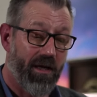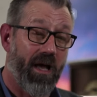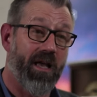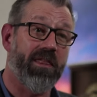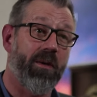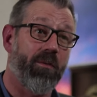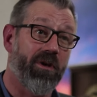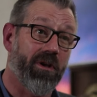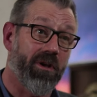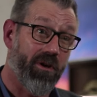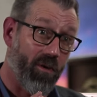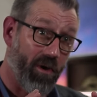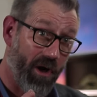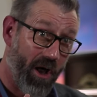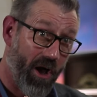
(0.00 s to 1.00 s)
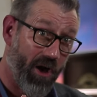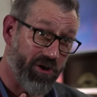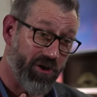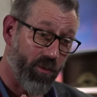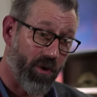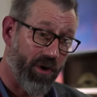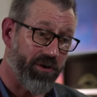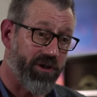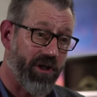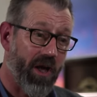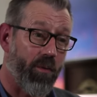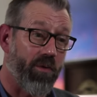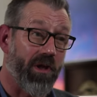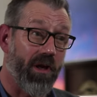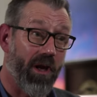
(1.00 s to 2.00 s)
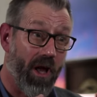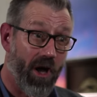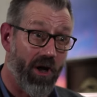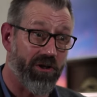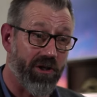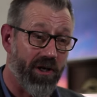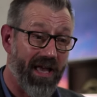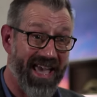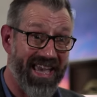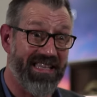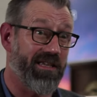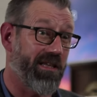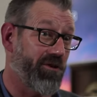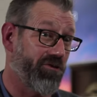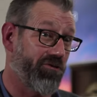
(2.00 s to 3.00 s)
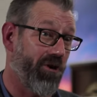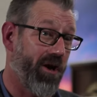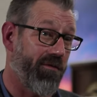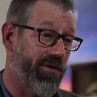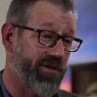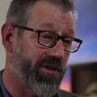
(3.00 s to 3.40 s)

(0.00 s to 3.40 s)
and then we're going to do a larger one to go with the larger 8-inch driver